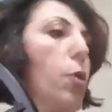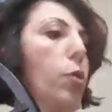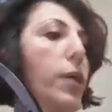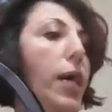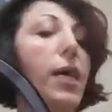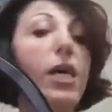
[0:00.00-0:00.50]

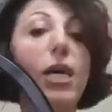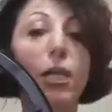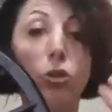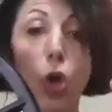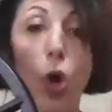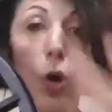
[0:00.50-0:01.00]
Okay,
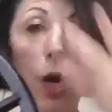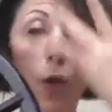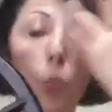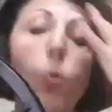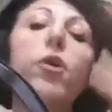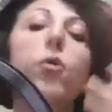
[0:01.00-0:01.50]
so
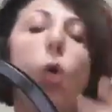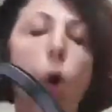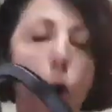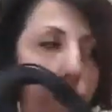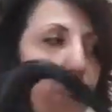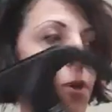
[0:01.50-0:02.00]
we're
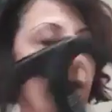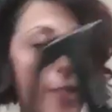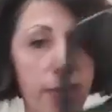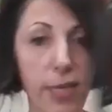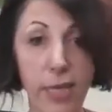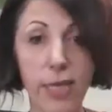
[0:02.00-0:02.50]

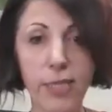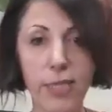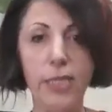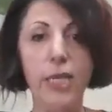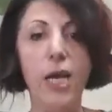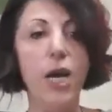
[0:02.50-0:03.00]
offering
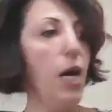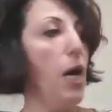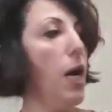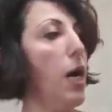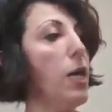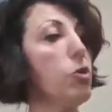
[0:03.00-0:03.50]
this
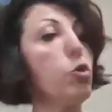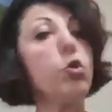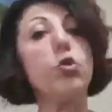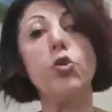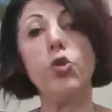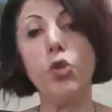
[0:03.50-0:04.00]

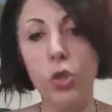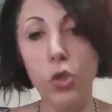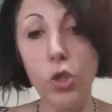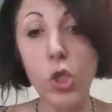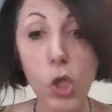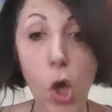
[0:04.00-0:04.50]
to
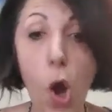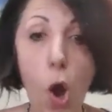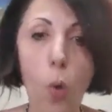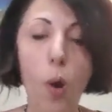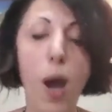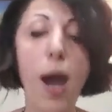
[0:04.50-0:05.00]

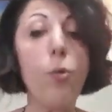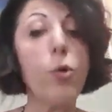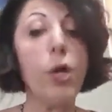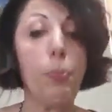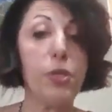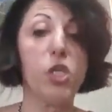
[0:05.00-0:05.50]
show
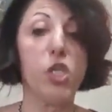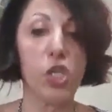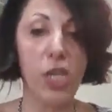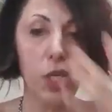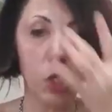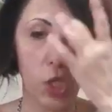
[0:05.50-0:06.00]
our
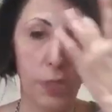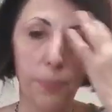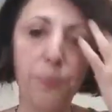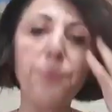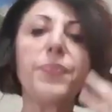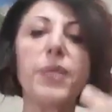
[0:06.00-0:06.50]

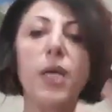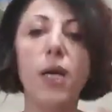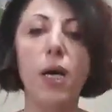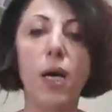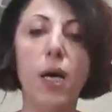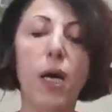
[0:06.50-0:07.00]
appreciation
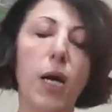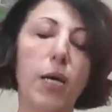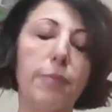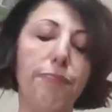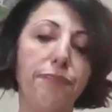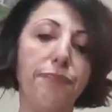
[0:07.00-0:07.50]

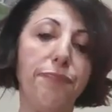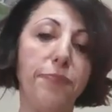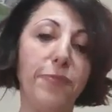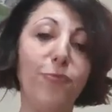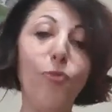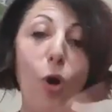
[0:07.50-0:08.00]

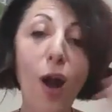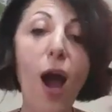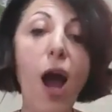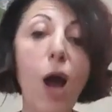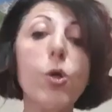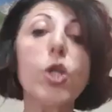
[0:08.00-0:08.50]
for
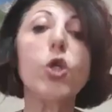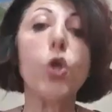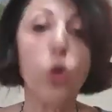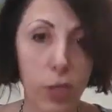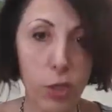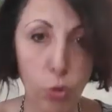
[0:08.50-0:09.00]
our
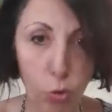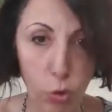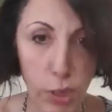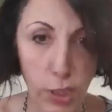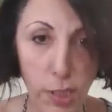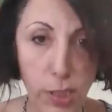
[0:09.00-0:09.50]
current
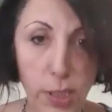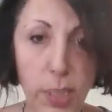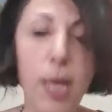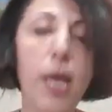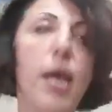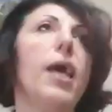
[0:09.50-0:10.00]
users,
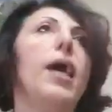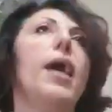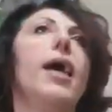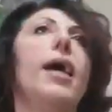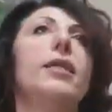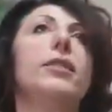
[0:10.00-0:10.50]

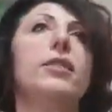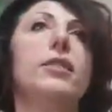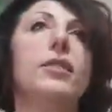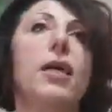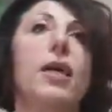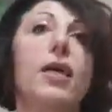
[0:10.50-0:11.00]
and
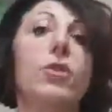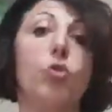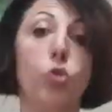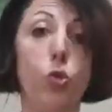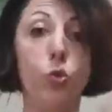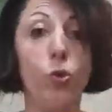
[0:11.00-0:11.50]

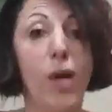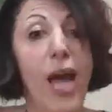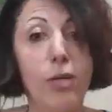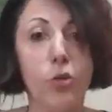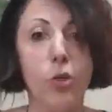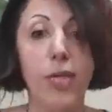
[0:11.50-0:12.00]
to
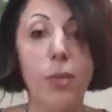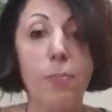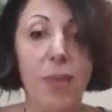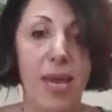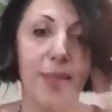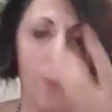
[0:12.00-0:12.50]
actually
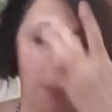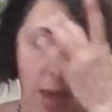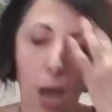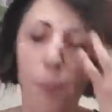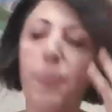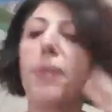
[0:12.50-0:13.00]
make them
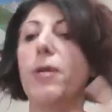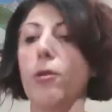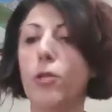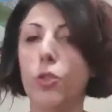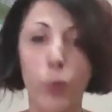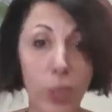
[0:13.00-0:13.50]
happy,
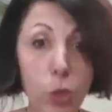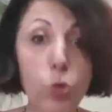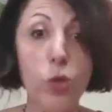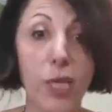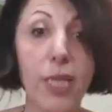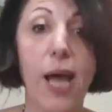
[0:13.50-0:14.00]
because we
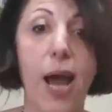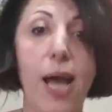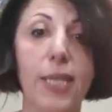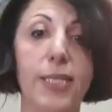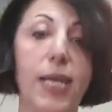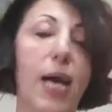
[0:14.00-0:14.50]
do
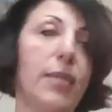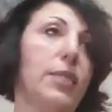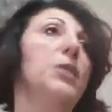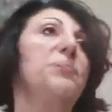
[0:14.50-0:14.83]
realize that